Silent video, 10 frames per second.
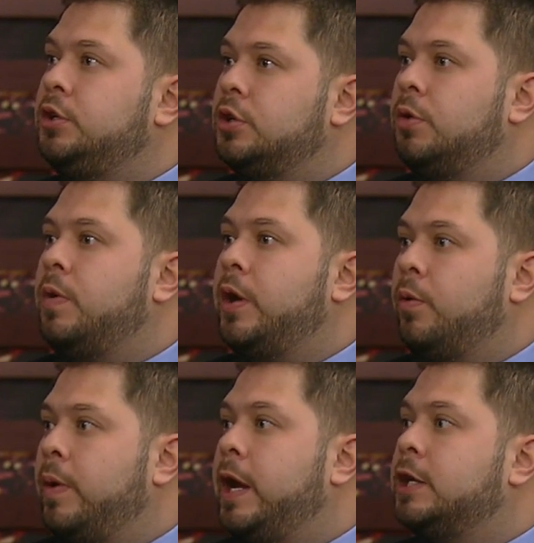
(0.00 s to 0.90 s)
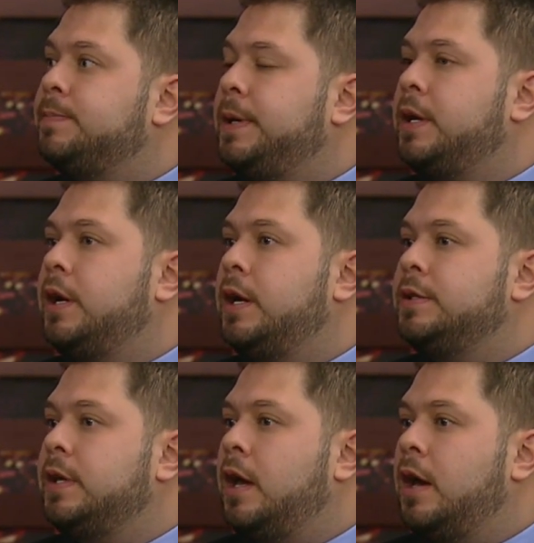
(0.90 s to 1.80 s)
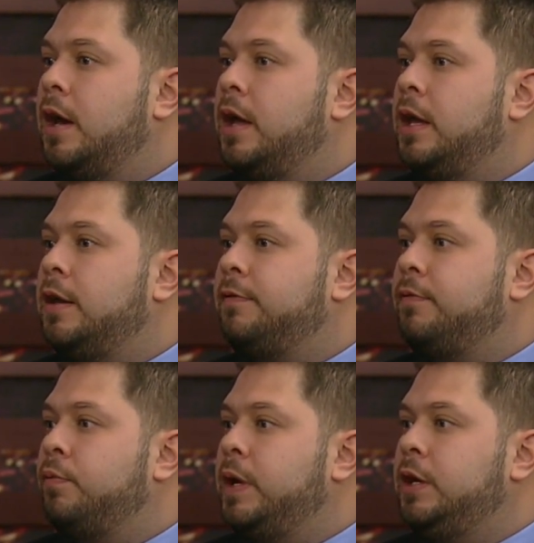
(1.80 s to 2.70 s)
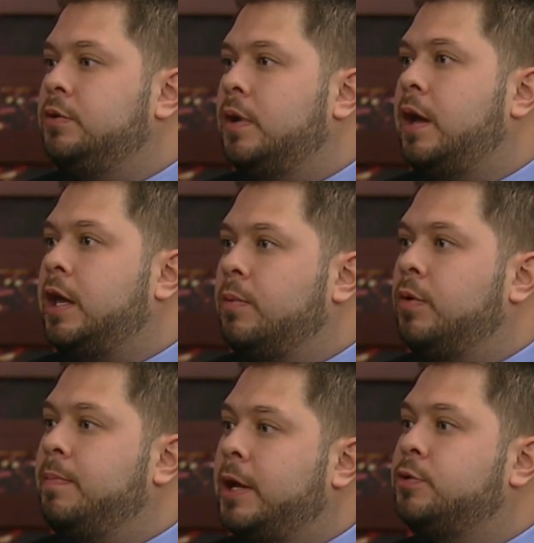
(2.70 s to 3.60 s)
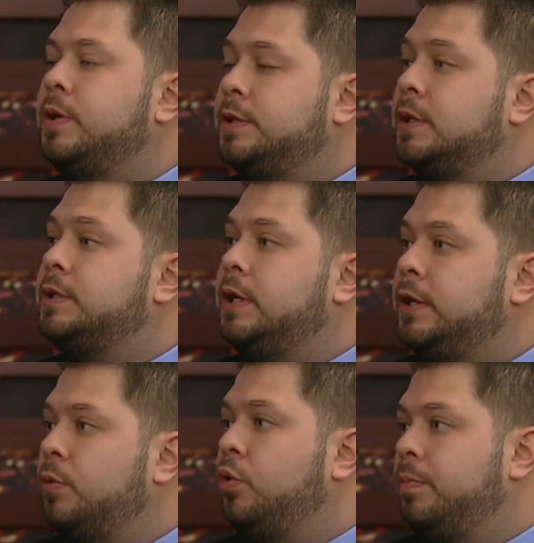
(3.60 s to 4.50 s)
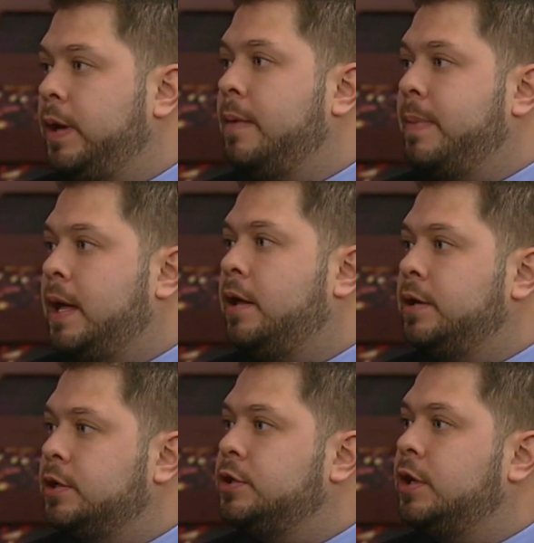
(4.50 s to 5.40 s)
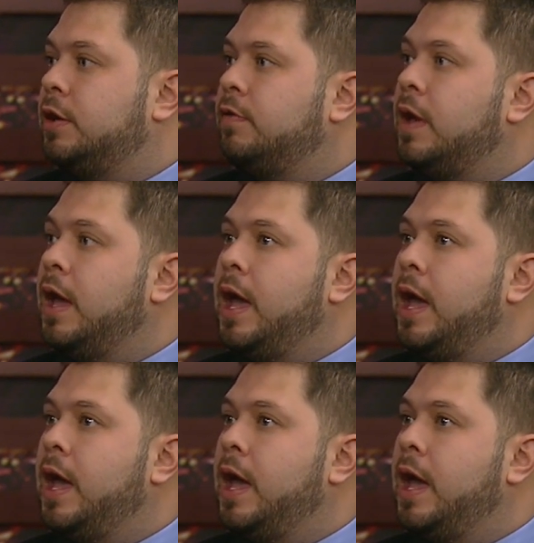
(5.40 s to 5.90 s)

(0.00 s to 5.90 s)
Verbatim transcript: you don't want to wait is because uh, if we do not get moving by 2016, there will be a ballot initiative.